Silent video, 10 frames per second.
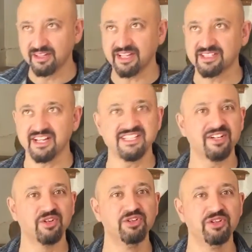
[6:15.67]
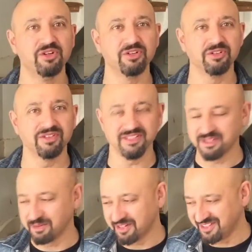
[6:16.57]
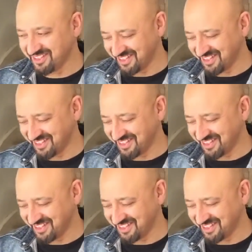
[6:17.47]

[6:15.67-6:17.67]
exciting unknown, as it were.